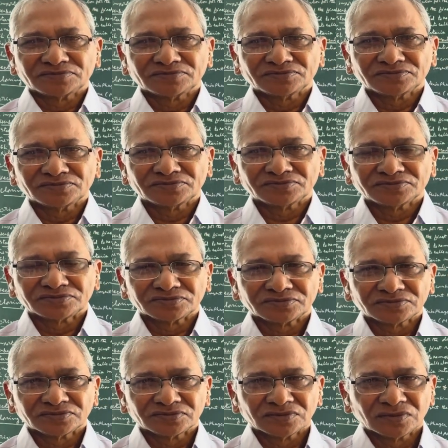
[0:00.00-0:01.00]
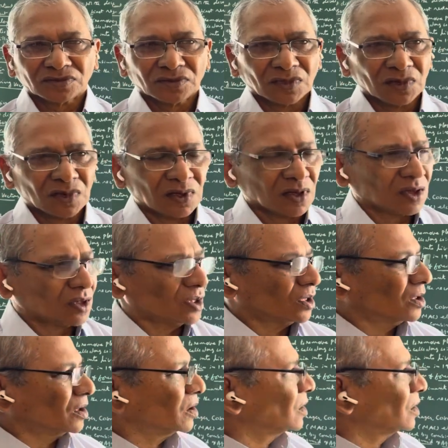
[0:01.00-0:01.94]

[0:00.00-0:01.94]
[no speech]